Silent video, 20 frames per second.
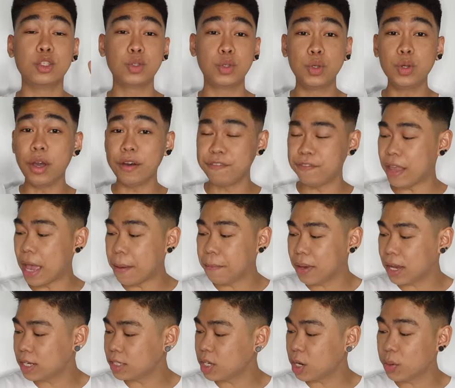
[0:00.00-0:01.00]
two of them
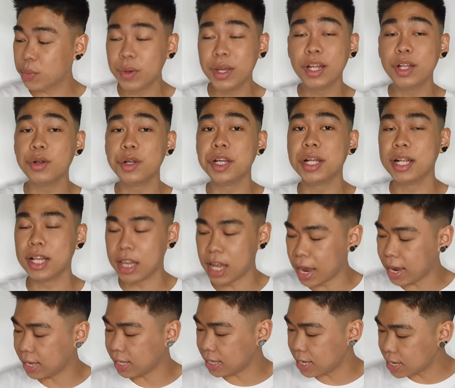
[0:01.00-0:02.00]
because I really really
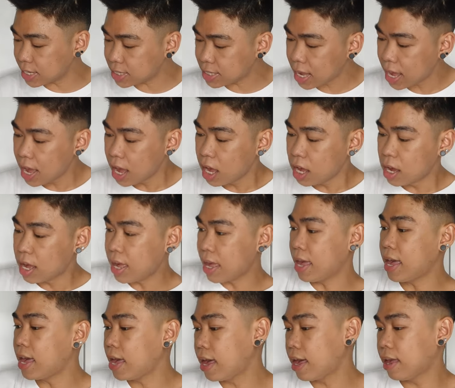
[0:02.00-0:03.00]
like this,
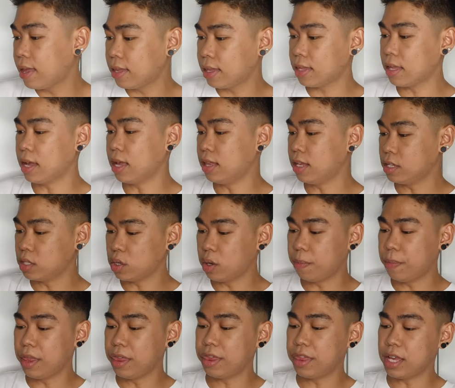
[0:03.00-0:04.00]
and let's
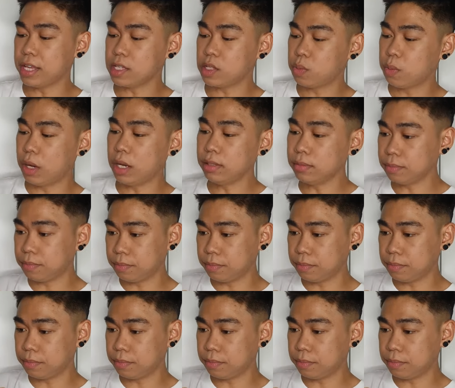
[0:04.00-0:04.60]
open this one.